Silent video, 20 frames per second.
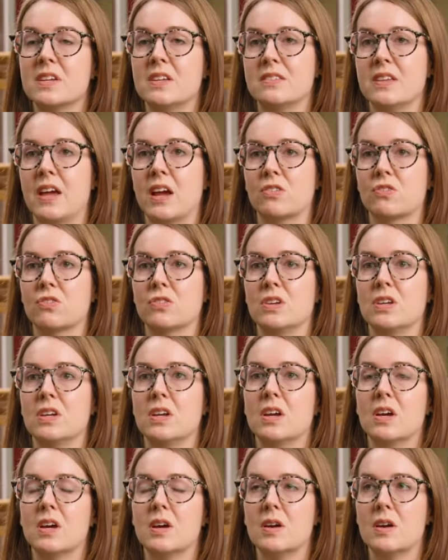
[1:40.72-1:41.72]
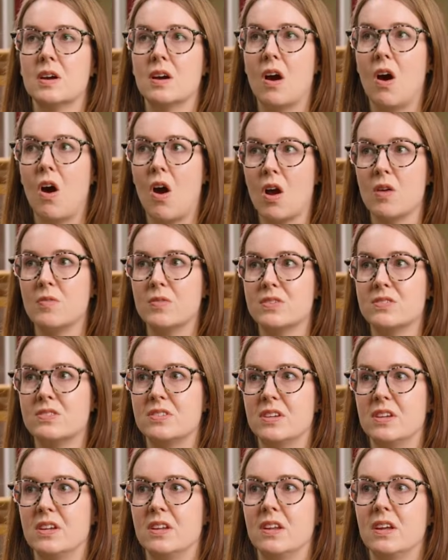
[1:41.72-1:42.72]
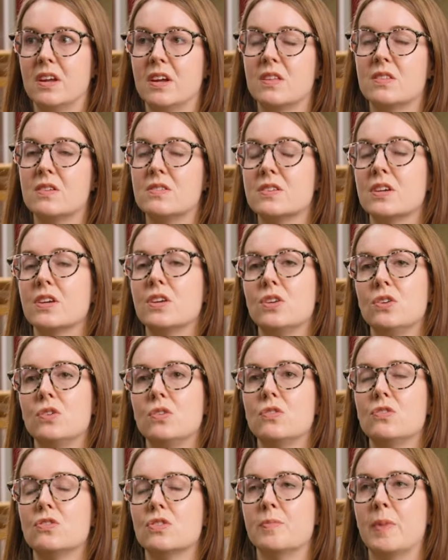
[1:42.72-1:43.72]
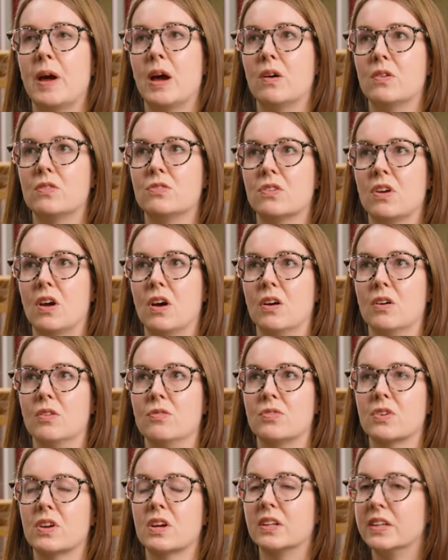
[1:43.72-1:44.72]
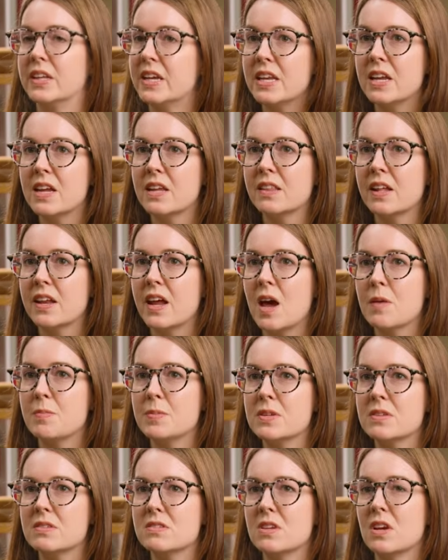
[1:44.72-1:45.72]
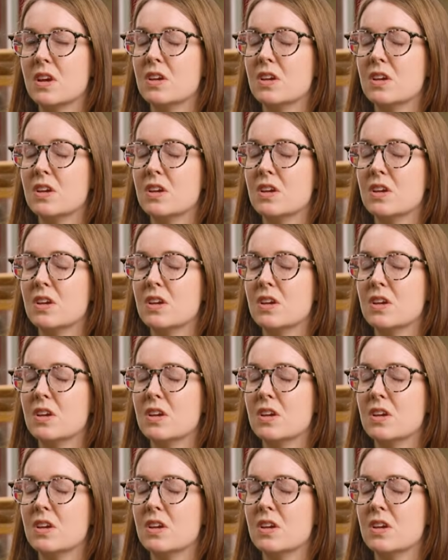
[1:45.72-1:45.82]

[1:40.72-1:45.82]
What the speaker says: it's actually harvested, there's a huge amount of cleaning that happens,